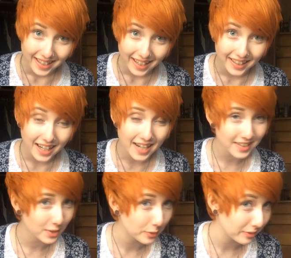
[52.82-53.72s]
I kind
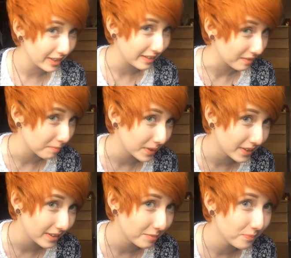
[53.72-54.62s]
of love it,
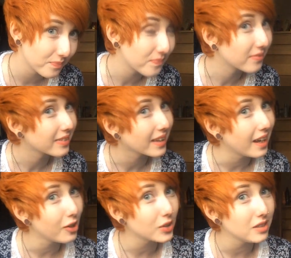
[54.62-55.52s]
but
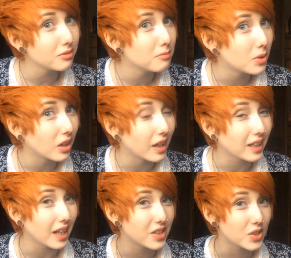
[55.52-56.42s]
I look even more
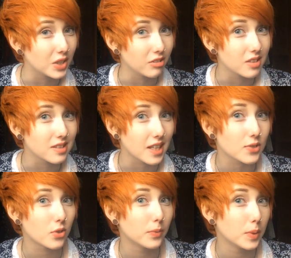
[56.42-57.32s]
like Ed Sheeran
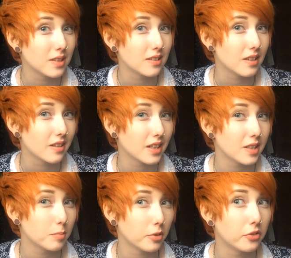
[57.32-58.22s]
/ Ron Weasley than I
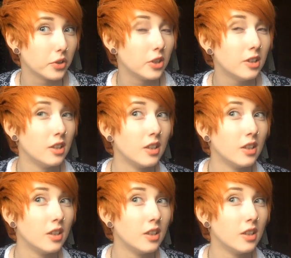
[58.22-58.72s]
did before.